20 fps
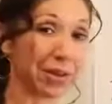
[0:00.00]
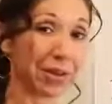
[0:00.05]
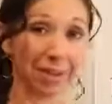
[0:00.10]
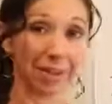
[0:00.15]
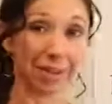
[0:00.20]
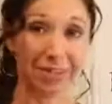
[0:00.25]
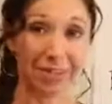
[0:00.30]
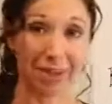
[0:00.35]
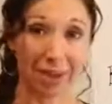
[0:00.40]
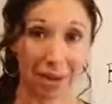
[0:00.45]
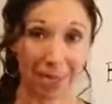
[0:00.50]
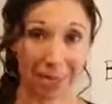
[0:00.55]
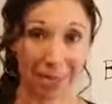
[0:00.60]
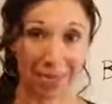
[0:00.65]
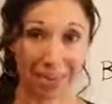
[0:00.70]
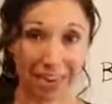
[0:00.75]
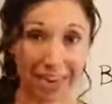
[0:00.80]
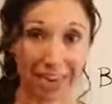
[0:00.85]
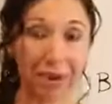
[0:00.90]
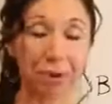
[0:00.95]
gonna stop the
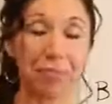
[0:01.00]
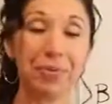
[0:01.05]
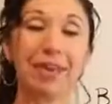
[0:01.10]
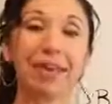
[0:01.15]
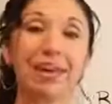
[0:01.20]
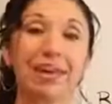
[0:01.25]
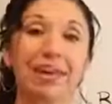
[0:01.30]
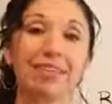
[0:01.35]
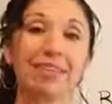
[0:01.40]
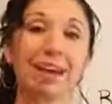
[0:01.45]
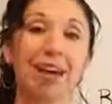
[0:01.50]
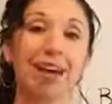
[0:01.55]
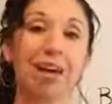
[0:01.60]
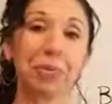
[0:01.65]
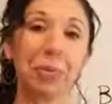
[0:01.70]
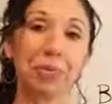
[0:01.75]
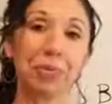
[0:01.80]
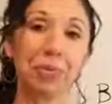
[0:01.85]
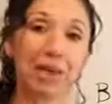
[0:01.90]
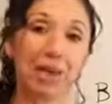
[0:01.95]
video because
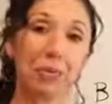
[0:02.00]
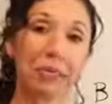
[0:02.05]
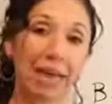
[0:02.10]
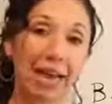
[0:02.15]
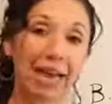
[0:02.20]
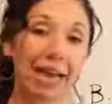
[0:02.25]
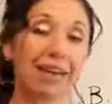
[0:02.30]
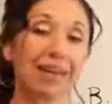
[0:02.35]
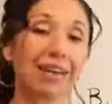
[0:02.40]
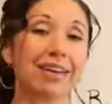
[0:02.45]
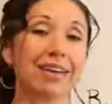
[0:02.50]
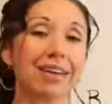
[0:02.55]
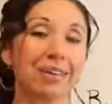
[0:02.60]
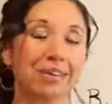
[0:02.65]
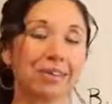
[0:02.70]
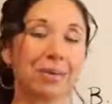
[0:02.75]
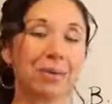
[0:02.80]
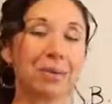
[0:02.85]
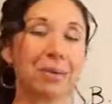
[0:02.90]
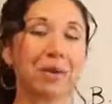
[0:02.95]
when we come back,
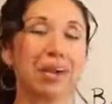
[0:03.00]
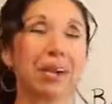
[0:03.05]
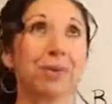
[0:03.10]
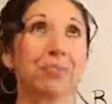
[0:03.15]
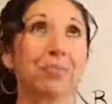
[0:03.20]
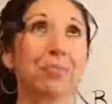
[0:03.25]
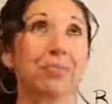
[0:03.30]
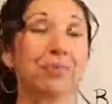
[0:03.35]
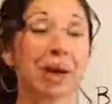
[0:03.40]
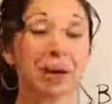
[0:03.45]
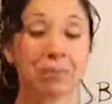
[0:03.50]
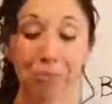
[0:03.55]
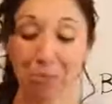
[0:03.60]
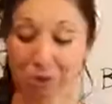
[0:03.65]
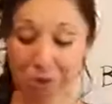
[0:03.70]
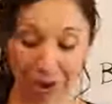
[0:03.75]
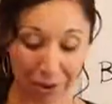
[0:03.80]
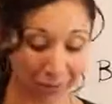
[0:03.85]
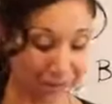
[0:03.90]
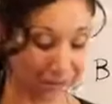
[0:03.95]
I
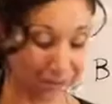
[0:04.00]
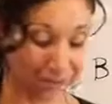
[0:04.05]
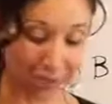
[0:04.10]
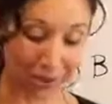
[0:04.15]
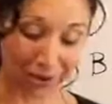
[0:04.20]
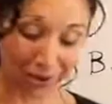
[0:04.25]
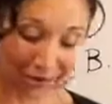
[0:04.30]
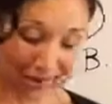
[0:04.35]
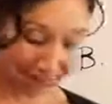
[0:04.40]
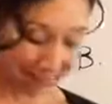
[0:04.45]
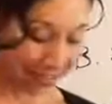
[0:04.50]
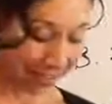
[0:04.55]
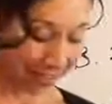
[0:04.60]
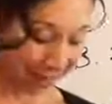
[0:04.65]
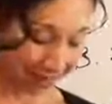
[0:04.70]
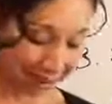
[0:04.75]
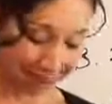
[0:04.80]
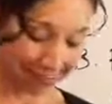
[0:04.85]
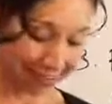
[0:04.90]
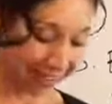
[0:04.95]
promise you, we are gonna
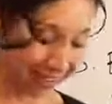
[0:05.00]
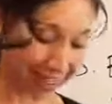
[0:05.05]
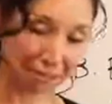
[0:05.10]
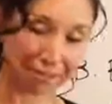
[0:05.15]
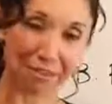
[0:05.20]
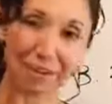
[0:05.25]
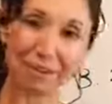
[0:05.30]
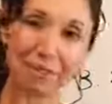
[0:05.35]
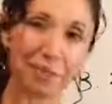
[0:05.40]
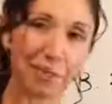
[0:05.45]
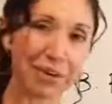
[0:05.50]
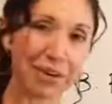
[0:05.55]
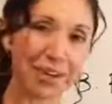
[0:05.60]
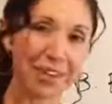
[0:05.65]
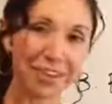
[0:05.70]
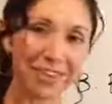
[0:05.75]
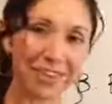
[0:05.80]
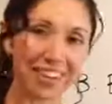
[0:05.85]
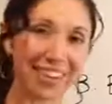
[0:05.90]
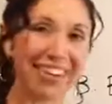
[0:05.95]
start cellular
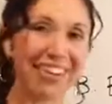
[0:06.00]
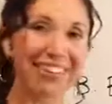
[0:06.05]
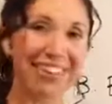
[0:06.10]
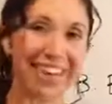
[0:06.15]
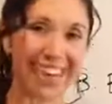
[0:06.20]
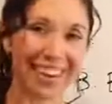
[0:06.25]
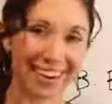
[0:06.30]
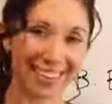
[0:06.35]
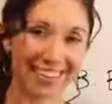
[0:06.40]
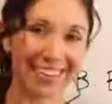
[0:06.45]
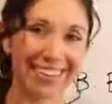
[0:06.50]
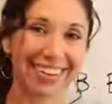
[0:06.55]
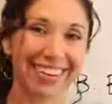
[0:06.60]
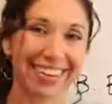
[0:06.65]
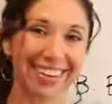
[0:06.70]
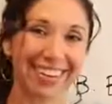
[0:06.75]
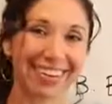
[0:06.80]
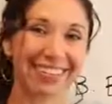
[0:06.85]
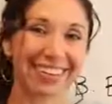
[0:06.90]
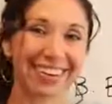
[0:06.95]
respiration. It's actually
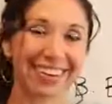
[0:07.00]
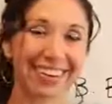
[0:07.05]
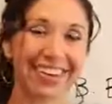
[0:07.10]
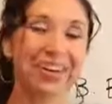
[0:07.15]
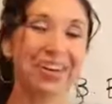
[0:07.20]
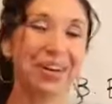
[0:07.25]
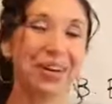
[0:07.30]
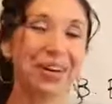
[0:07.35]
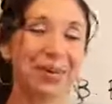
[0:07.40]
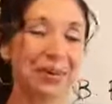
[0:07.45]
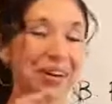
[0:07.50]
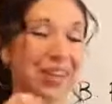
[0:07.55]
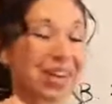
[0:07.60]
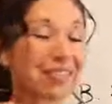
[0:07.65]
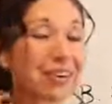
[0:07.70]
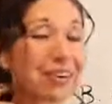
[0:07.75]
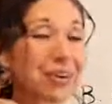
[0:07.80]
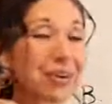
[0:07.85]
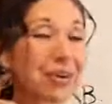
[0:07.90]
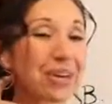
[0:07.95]
gonna start. We're gonna
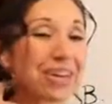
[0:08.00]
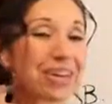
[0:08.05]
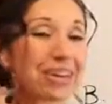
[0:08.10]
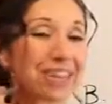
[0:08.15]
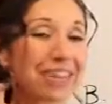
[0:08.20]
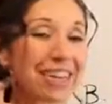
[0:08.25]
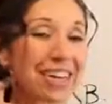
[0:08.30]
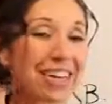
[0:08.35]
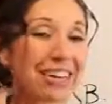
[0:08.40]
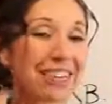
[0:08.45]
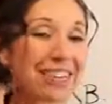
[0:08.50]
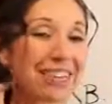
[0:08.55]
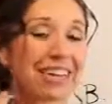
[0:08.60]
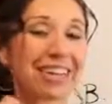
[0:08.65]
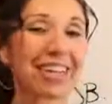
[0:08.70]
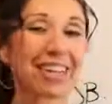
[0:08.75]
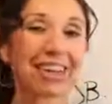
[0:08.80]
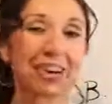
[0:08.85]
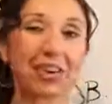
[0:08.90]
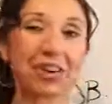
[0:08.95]
have a quick introduction and
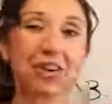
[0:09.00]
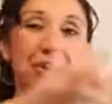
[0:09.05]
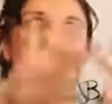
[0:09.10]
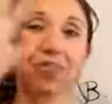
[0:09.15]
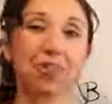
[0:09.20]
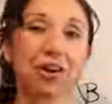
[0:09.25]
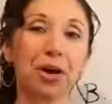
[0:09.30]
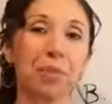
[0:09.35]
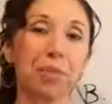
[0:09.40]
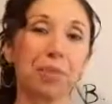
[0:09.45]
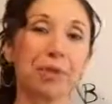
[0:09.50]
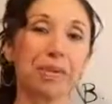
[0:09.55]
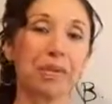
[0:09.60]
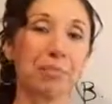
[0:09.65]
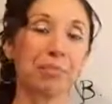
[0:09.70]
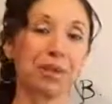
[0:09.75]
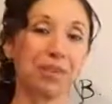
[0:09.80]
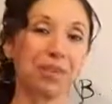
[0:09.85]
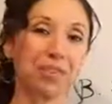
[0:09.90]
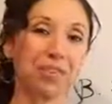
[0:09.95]
like an overall big
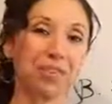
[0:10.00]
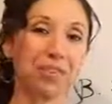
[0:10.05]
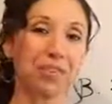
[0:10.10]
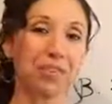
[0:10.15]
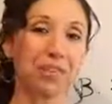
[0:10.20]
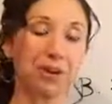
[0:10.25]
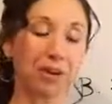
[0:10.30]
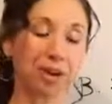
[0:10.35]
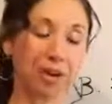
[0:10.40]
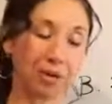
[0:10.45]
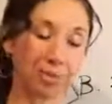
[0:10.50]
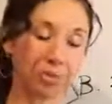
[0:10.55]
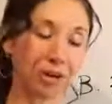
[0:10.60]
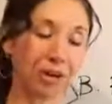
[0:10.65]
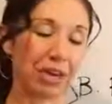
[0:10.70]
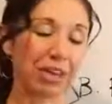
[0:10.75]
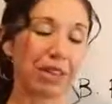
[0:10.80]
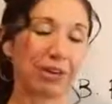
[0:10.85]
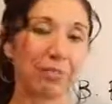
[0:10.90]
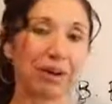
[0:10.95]
picture view. We're gonna
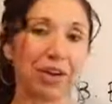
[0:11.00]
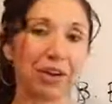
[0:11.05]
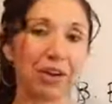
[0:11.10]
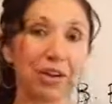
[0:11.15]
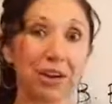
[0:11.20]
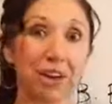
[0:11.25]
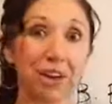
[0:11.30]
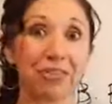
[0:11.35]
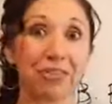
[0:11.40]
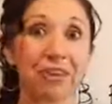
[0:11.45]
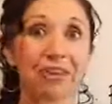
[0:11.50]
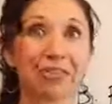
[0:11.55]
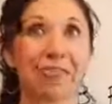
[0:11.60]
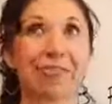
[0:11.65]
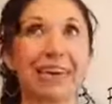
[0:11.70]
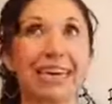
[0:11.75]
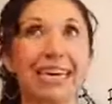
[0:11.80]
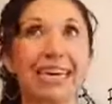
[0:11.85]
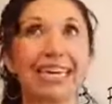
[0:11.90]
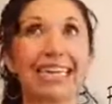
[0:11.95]
bring in the mitochondria
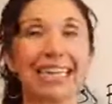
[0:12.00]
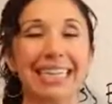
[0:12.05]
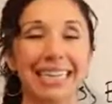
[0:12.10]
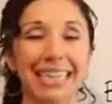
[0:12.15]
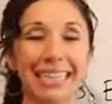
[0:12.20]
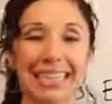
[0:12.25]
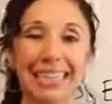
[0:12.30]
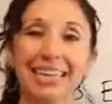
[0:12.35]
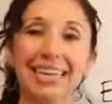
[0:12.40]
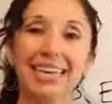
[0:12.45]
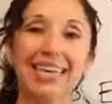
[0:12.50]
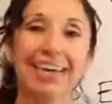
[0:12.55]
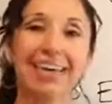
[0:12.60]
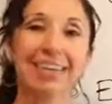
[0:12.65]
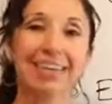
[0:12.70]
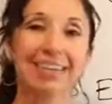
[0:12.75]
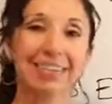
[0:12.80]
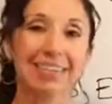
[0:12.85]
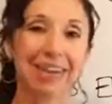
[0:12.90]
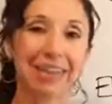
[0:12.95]
finally
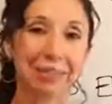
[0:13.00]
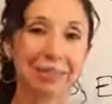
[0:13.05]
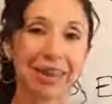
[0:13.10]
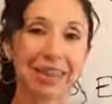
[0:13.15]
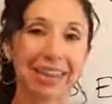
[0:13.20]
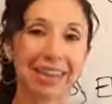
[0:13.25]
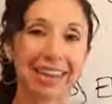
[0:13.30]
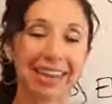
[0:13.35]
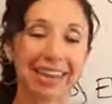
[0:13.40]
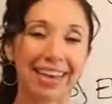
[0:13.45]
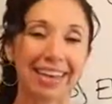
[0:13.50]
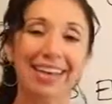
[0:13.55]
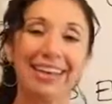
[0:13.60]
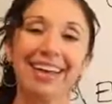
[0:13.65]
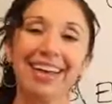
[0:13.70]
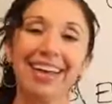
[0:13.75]
and talk about that guy.